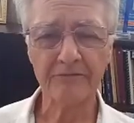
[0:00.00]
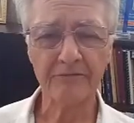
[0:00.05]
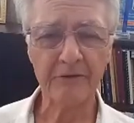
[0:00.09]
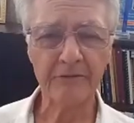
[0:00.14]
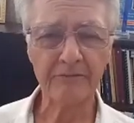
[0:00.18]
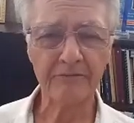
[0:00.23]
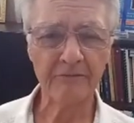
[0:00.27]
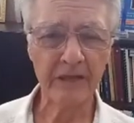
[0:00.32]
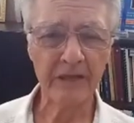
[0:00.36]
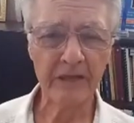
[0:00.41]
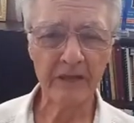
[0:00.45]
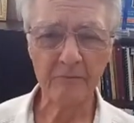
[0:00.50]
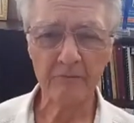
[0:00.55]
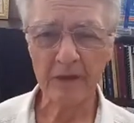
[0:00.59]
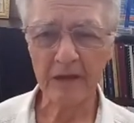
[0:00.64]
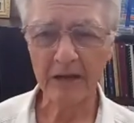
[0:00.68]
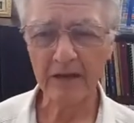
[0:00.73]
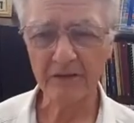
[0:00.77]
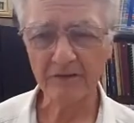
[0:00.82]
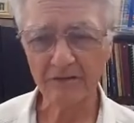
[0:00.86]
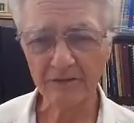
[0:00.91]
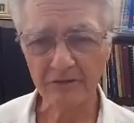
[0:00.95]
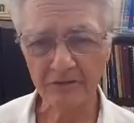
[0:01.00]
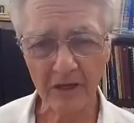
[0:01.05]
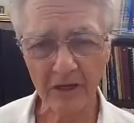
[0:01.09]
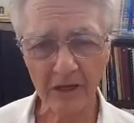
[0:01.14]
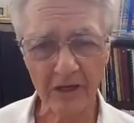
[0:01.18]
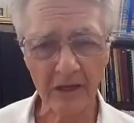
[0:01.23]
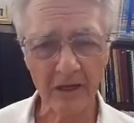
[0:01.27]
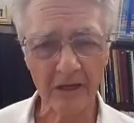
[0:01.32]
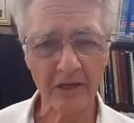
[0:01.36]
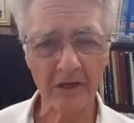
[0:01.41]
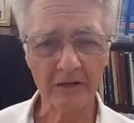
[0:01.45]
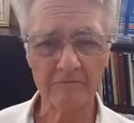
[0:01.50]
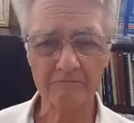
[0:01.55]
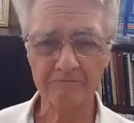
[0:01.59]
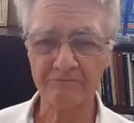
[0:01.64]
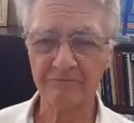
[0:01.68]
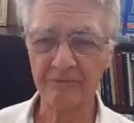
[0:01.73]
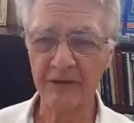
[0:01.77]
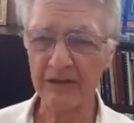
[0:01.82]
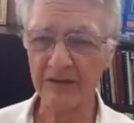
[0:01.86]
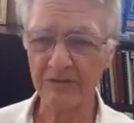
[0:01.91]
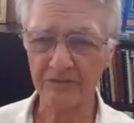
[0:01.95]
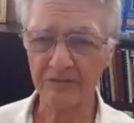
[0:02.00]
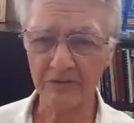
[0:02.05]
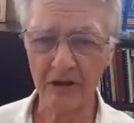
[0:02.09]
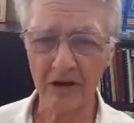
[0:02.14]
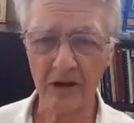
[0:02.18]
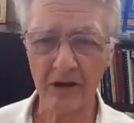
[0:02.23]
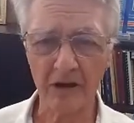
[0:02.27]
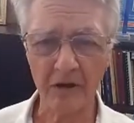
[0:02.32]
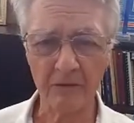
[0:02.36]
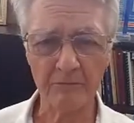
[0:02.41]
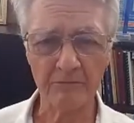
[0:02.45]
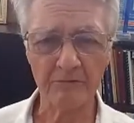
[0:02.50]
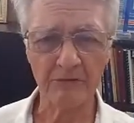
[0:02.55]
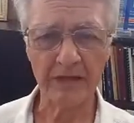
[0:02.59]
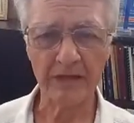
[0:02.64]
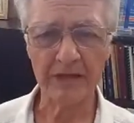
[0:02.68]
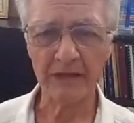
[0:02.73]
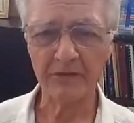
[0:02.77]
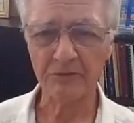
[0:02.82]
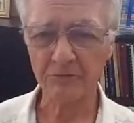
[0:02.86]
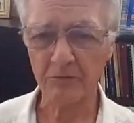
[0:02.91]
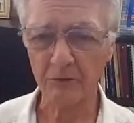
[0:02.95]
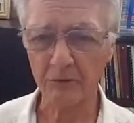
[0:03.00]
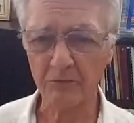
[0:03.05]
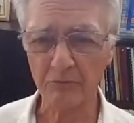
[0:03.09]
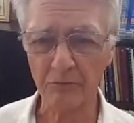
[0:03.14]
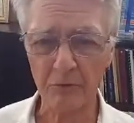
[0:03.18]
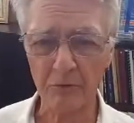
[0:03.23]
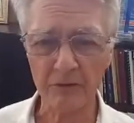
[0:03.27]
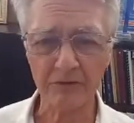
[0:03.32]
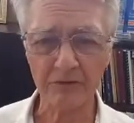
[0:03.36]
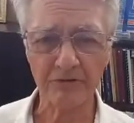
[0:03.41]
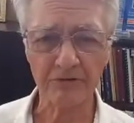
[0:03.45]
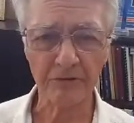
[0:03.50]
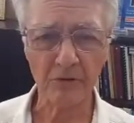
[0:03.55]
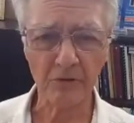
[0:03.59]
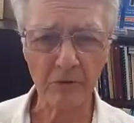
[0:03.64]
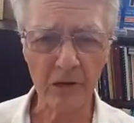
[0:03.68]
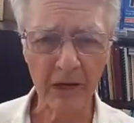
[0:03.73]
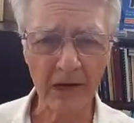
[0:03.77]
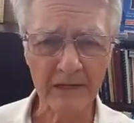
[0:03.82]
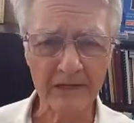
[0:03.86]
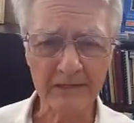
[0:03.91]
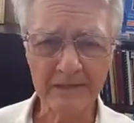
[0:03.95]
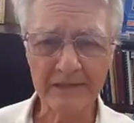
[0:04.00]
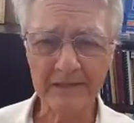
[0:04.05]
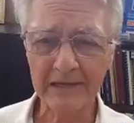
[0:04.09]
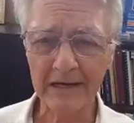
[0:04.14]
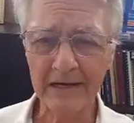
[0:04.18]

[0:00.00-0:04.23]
15 minutes, face, arms, legs, so forth and so on.